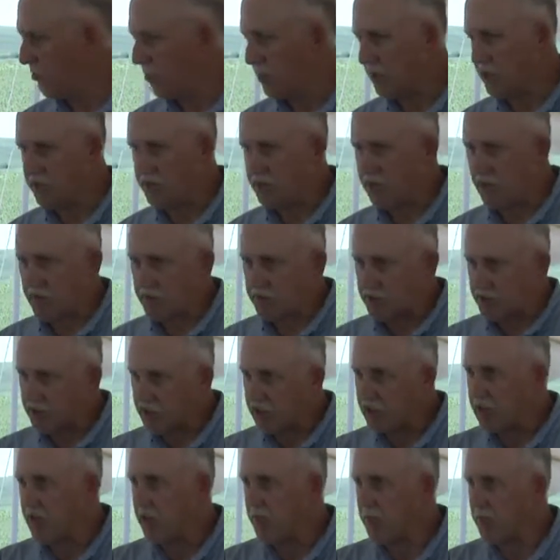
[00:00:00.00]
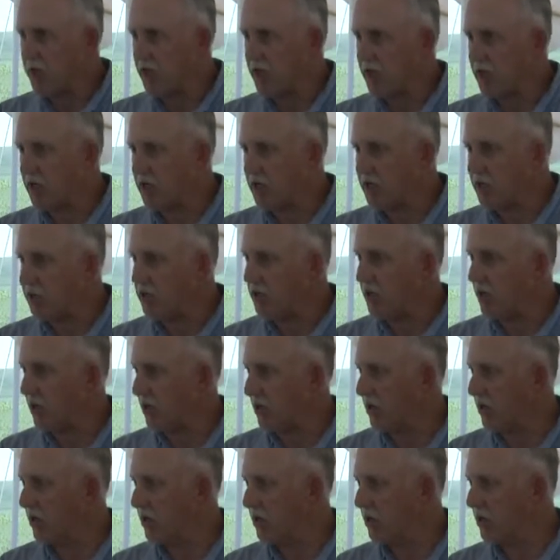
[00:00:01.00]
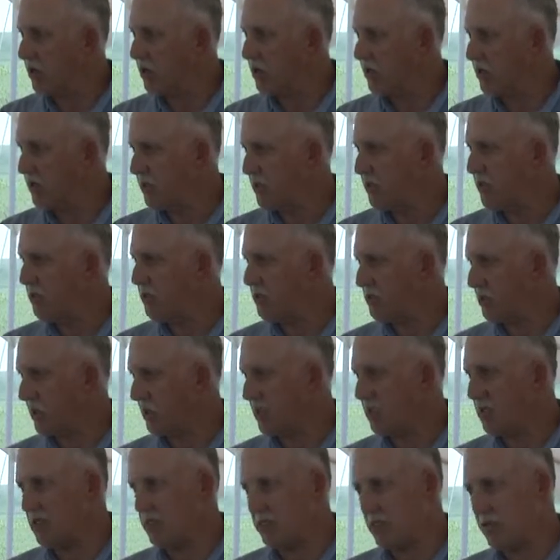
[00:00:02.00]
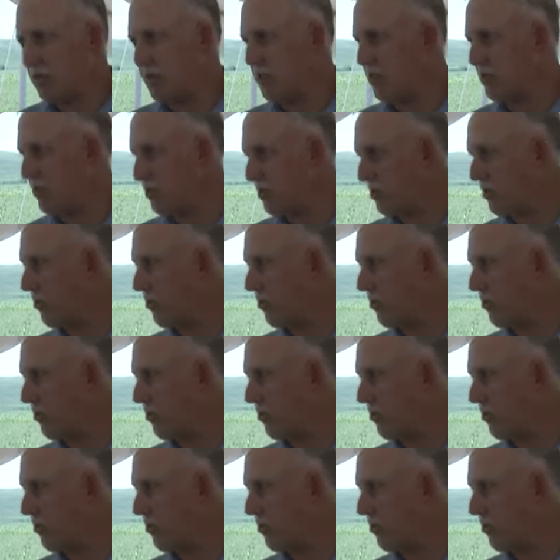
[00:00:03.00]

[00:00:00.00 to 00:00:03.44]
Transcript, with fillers: By the time he could get back in there, he decided, boy, it's